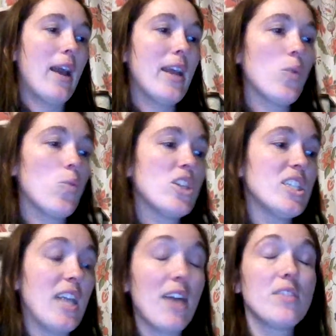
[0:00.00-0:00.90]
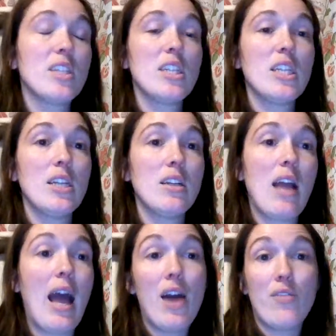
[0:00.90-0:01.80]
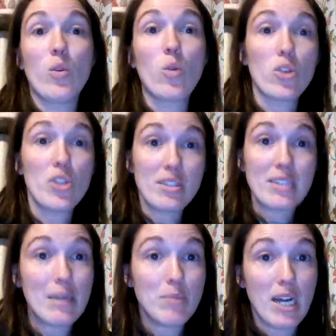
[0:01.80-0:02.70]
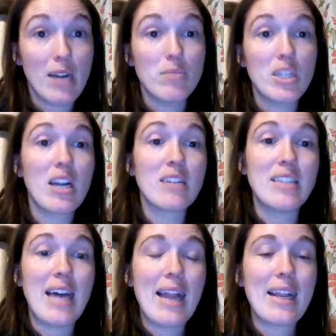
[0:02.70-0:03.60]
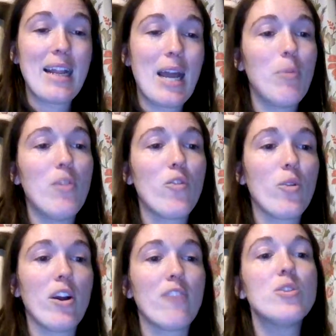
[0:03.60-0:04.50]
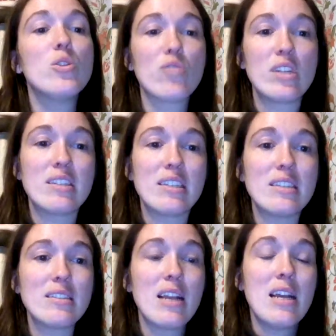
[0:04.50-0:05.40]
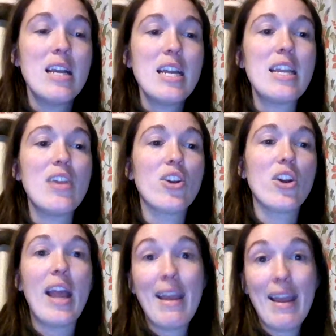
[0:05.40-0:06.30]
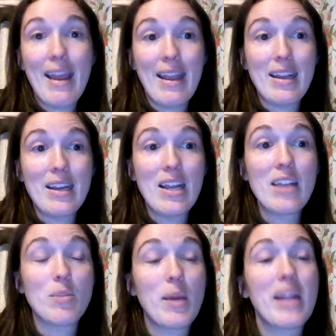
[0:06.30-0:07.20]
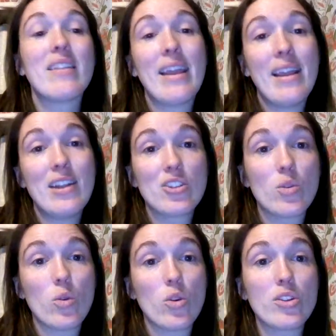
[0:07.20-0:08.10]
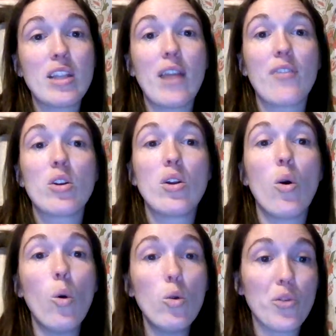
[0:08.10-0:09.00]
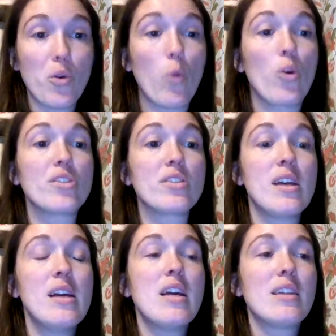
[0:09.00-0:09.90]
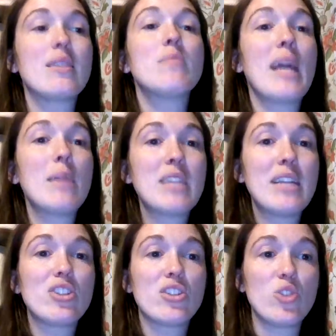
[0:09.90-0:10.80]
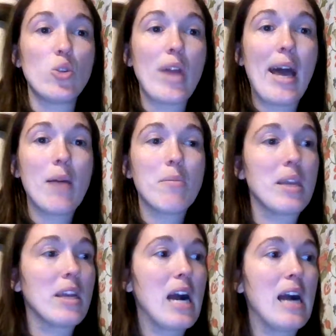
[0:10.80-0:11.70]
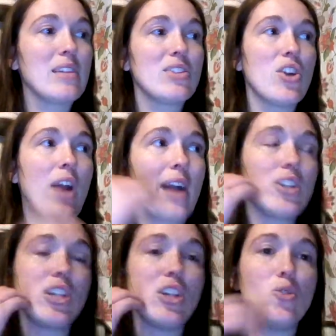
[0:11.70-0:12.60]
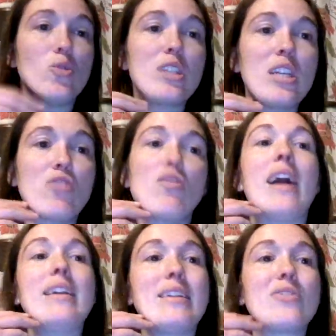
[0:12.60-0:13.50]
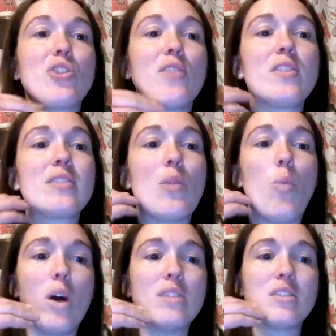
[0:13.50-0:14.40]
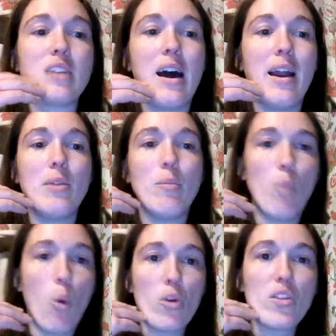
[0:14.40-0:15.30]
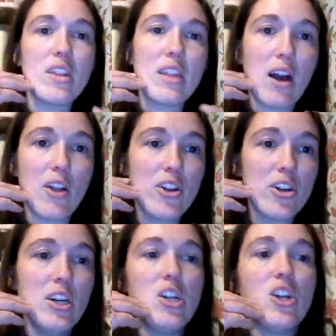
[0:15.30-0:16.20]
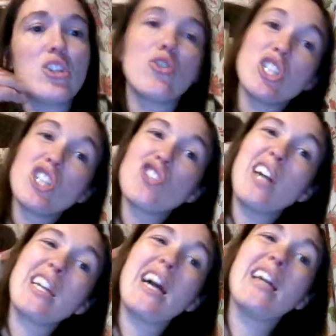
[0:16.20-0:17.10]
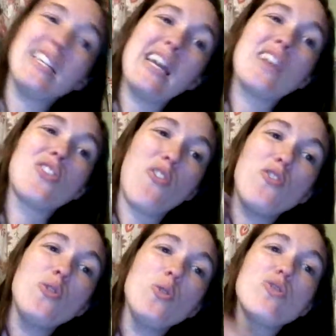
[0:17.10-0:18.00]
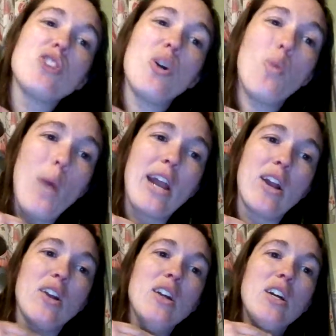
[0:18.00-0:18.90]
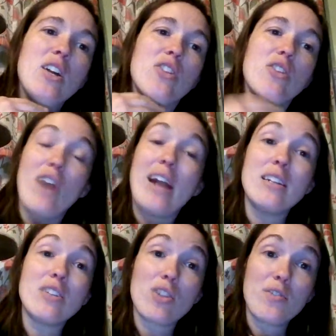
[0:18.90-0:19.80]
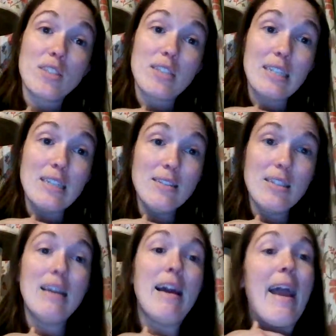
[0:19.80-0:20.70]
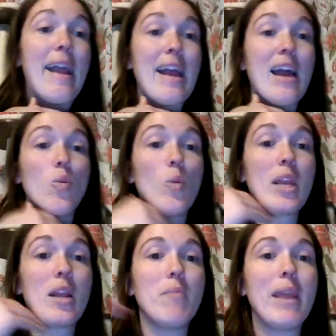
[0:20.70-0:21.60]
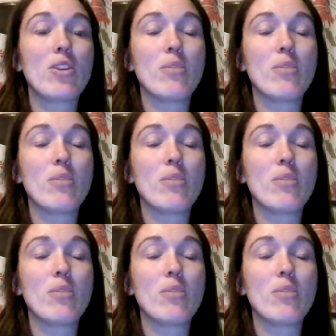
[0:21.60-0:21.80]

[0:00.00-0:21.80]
I would definitely have an oral exam done because that can happen for a few reasons. Either A, depending on the age of the horse, if they're an older horse, sometimes they just do that because they're actually losing grinding surface on one side more than the other. So they're just trying to kind of get the food to where the grinding surface is, and we can